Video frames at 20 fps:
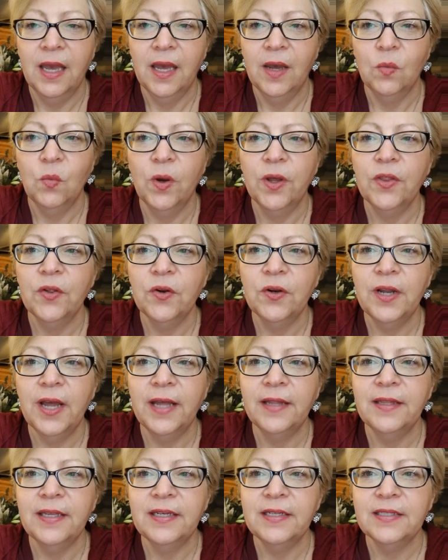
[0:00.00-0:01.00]
And whether or
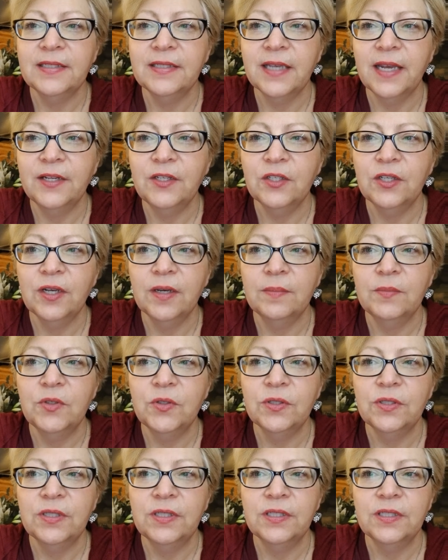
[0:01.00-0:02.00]
not they decide to come
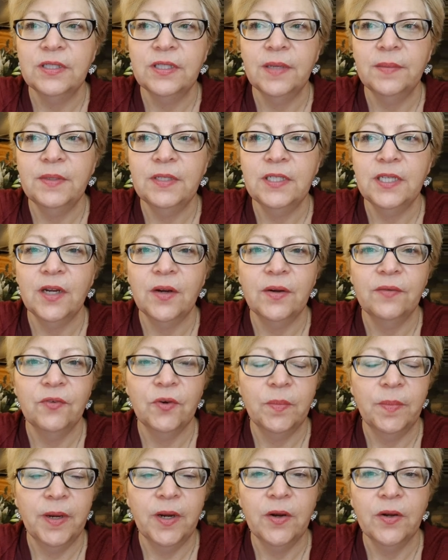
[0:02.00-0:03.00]
to the cemetery
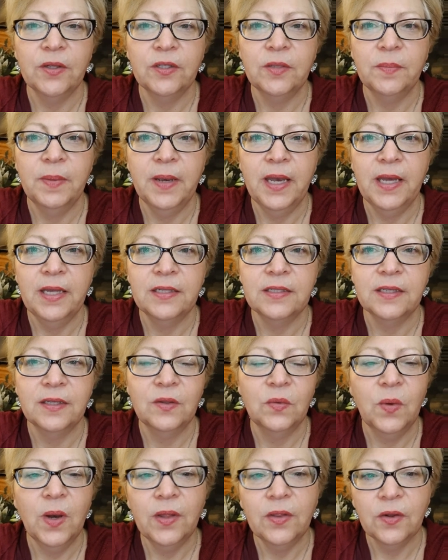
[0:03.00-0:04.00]
for burial depends on
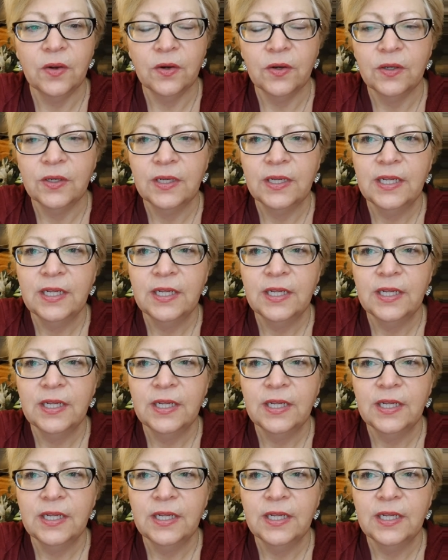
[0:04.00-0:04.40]
the weather.